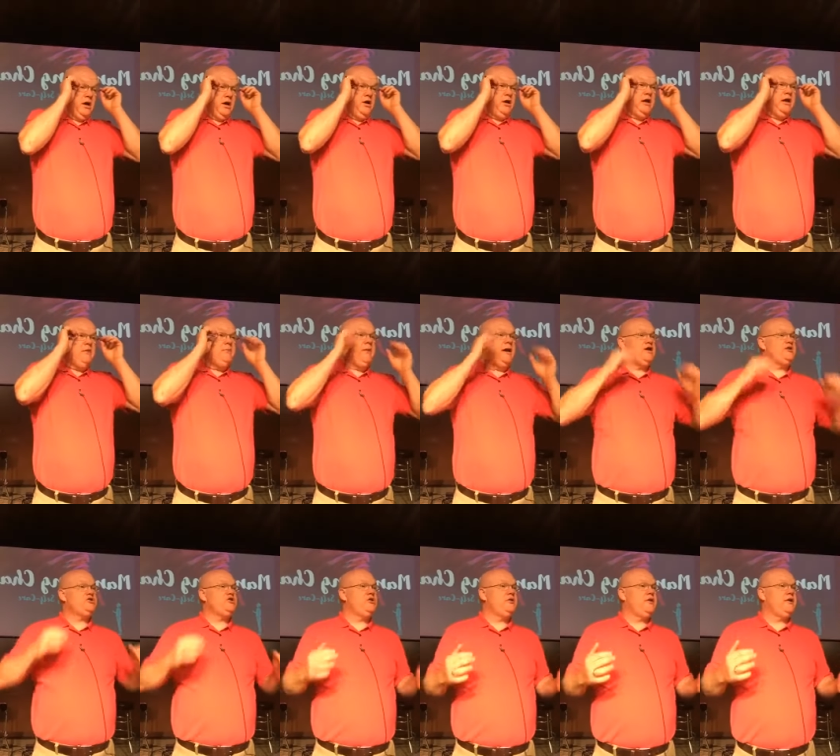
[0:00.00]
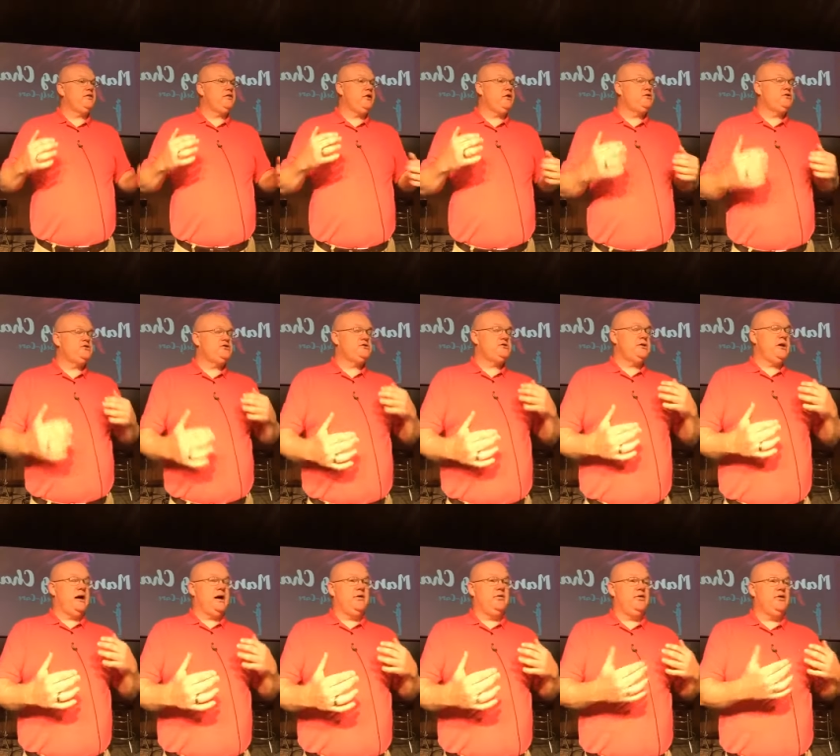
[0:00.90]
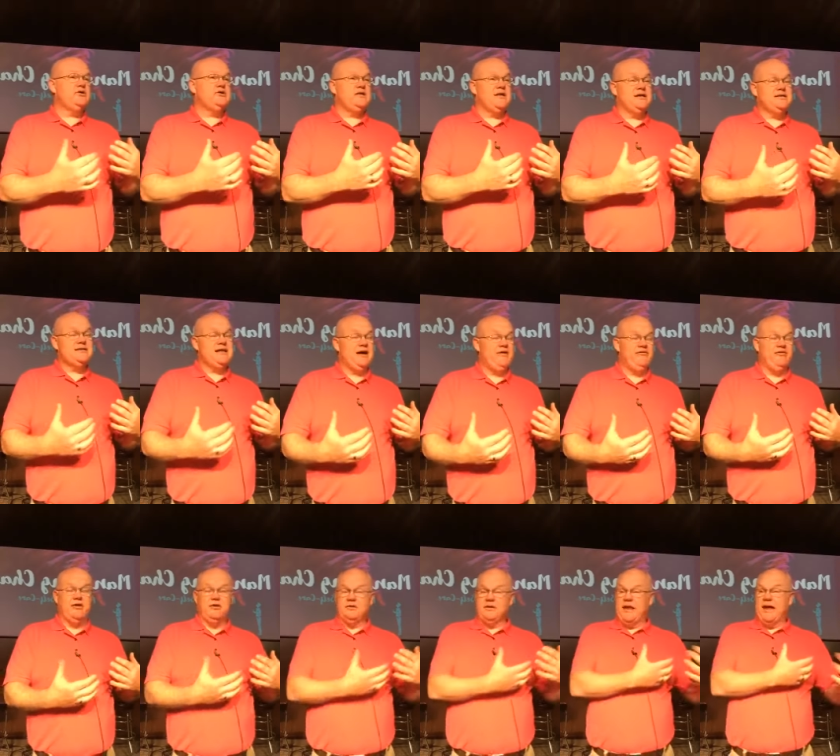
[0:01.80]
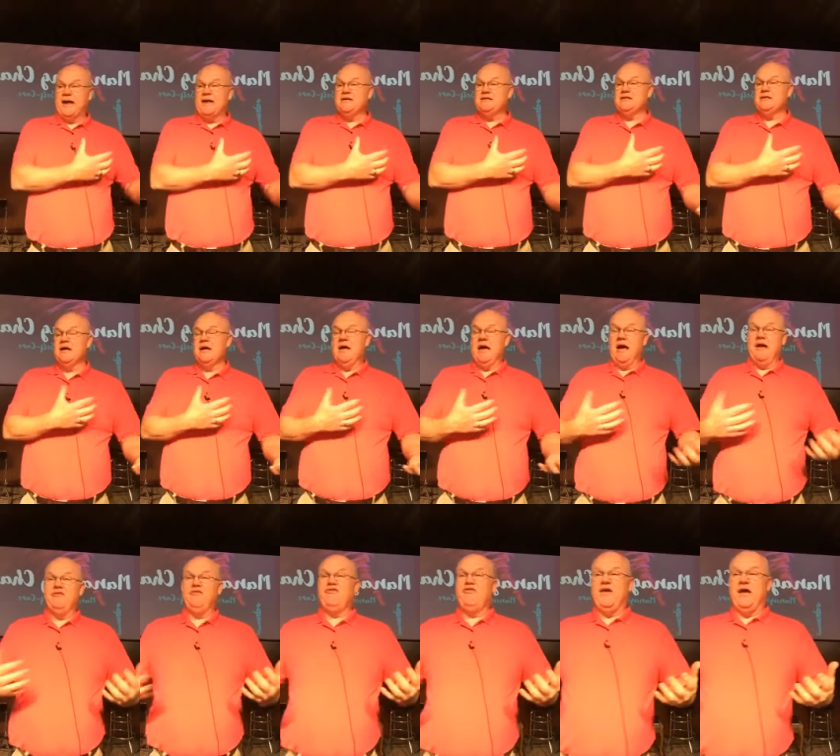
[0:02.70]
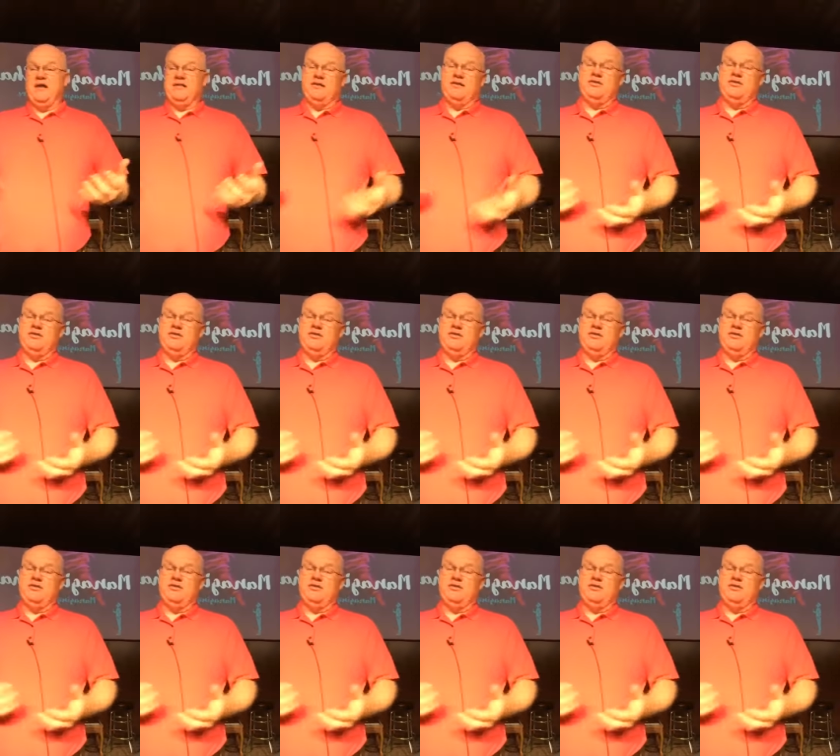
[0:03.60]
You need to make sure that those, uh, those things have legs and feet,